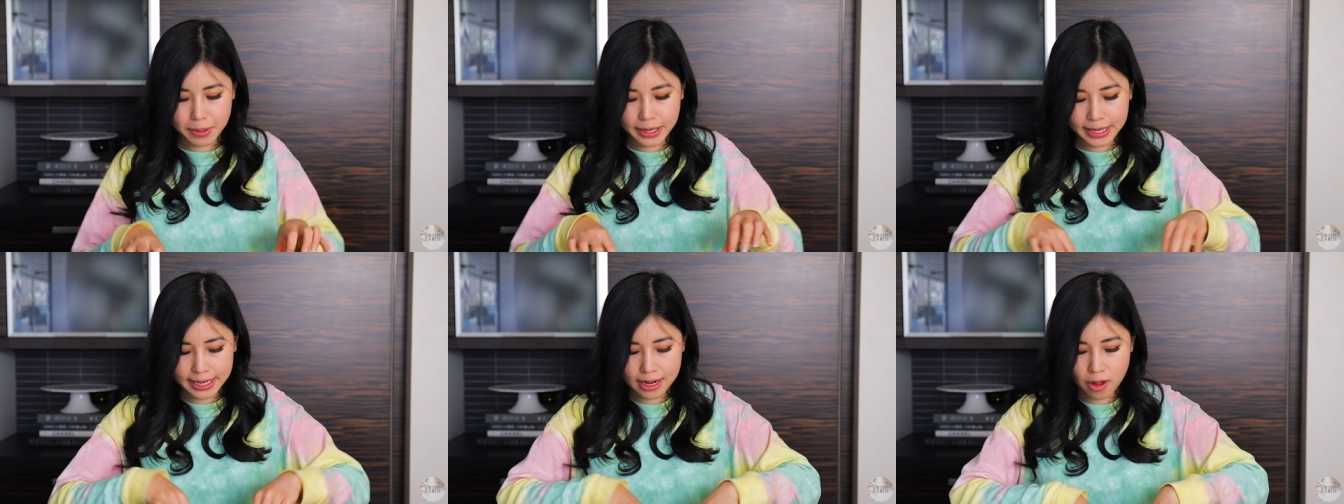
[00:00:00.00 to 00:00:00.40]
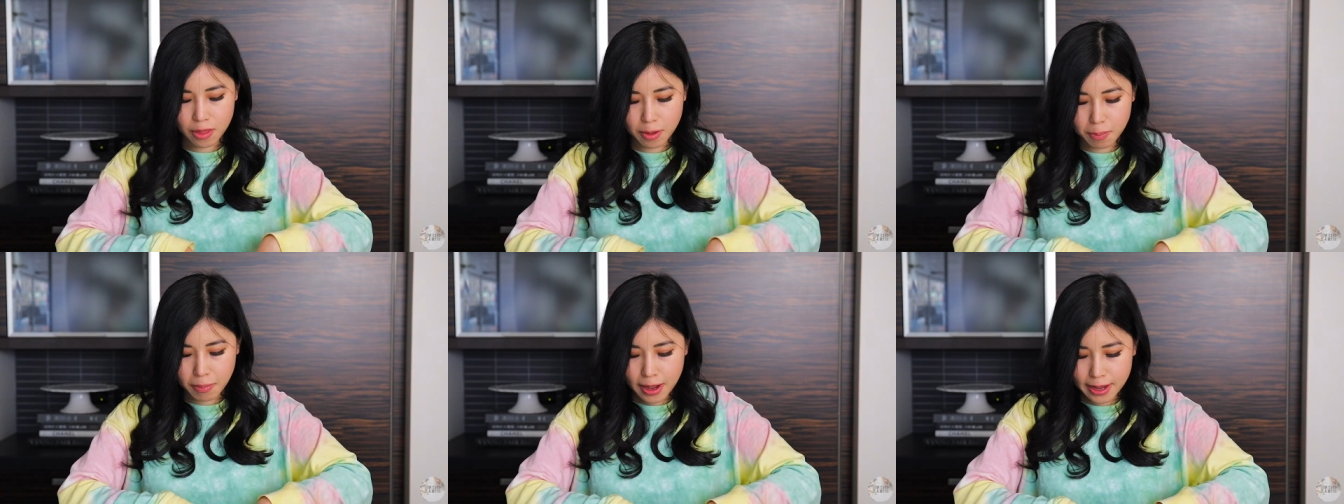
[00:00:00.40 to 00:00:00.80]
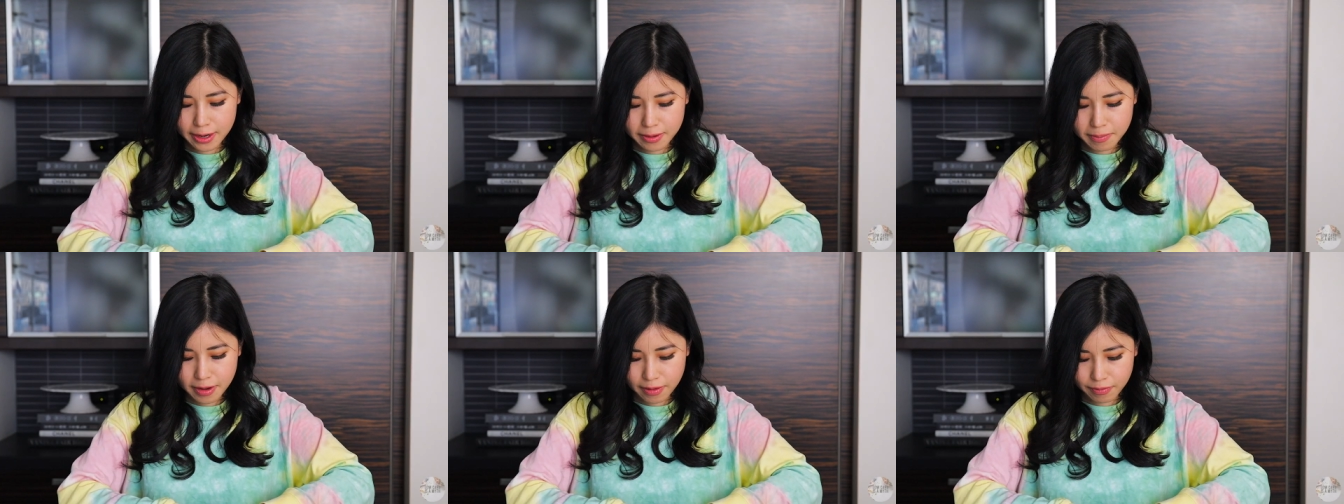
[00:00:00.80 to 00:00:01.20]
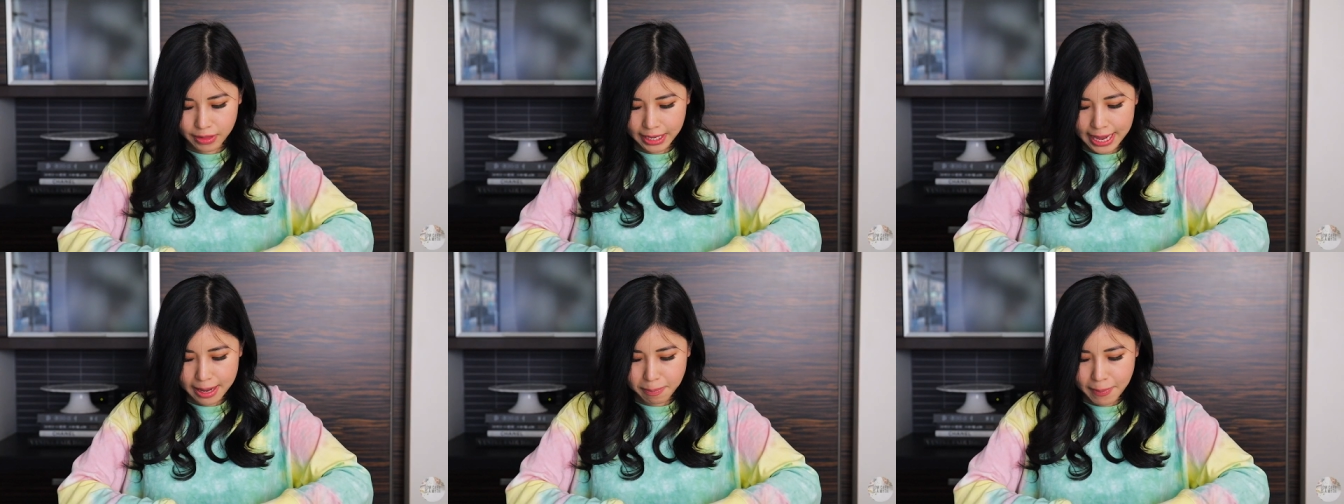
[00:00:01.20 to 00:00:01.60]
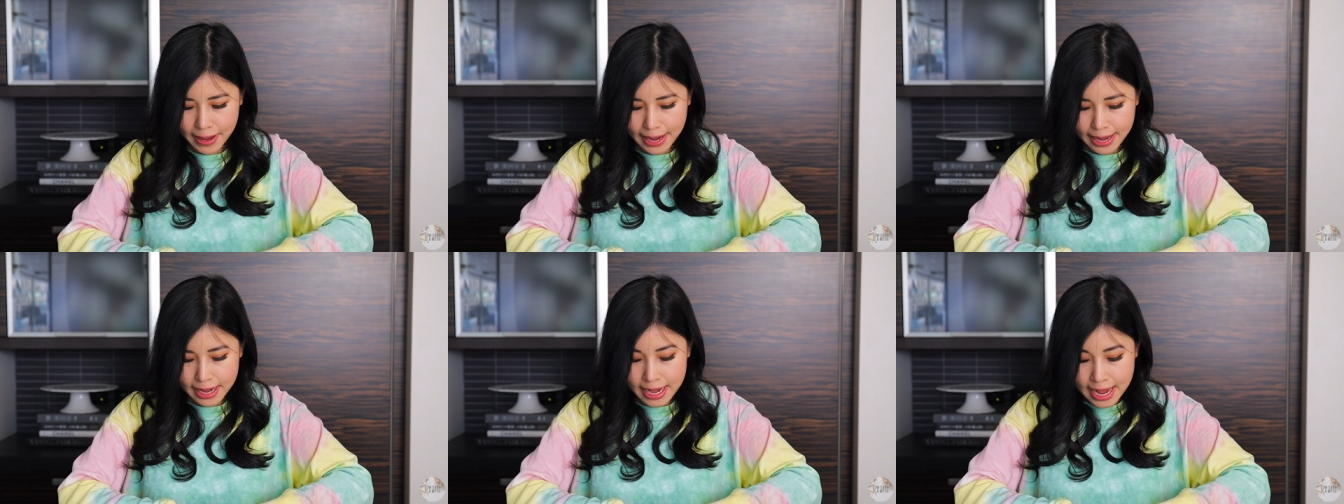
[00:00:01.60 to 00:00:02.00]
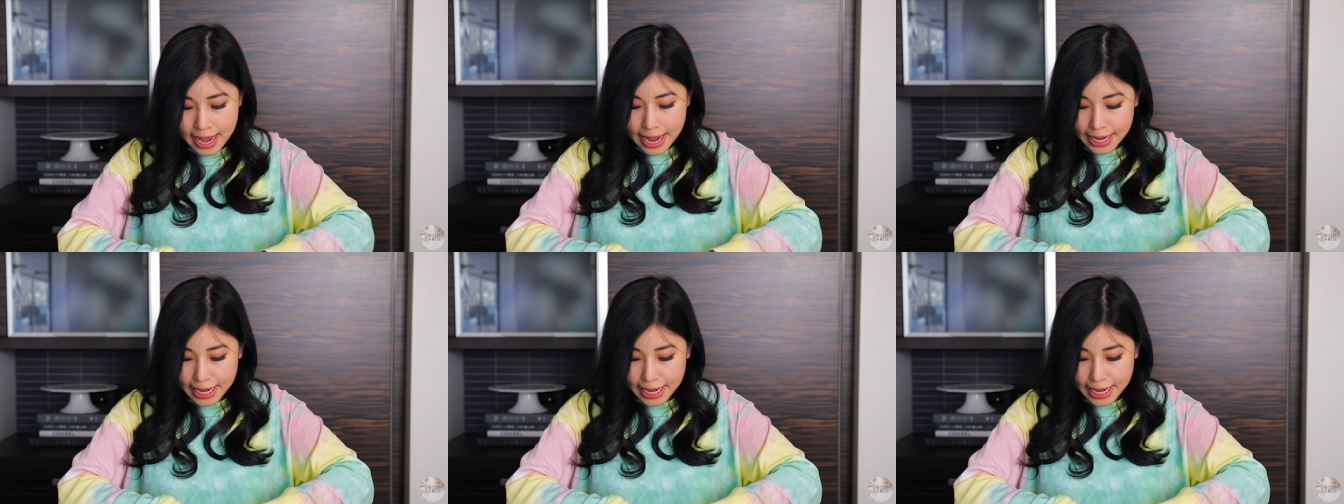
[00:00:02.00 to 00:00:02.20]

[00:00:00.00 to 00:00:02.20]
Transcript: put it on the bottom of the cake pan